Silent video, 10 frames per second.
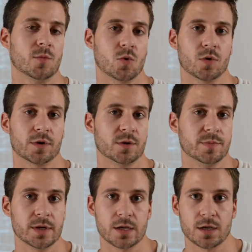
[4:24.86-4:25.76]
Or it could
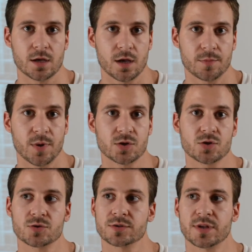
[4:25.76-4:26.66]
be
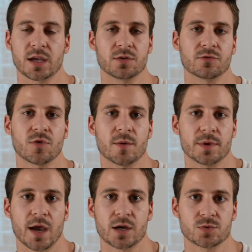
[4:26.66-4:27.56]
pictures taken from
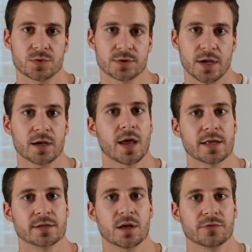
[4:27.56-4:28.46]
the actual site
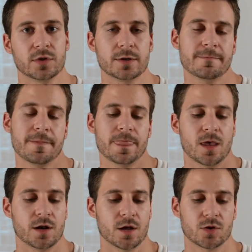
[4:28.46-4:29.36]
at Delphi.
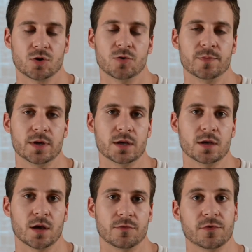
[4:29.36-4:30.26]
Another could be
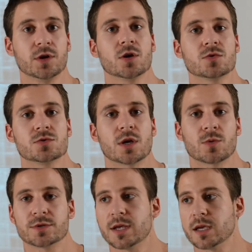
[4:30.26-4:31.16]
videos that
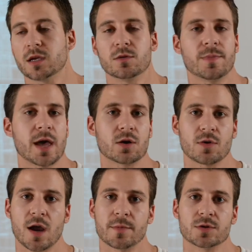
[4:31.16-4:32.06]
were taken,
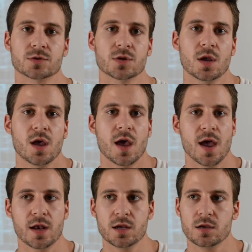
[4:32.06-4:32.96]
panoramas.
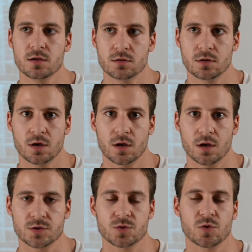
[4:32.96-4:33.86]
Any
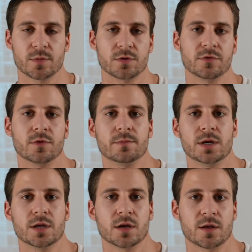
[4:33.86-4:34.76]
assortment of
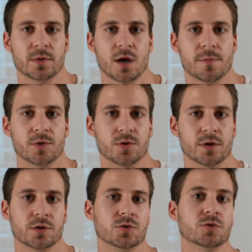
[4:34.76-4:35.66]
media can be uploaded
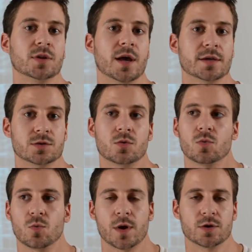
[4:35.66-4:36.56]
and utilized
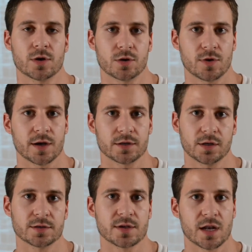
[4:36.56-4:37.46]
when you're interacting
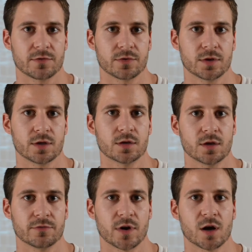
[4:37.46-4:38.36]
inside of the
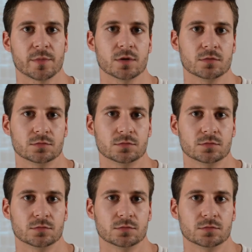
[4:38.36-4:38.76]
environment.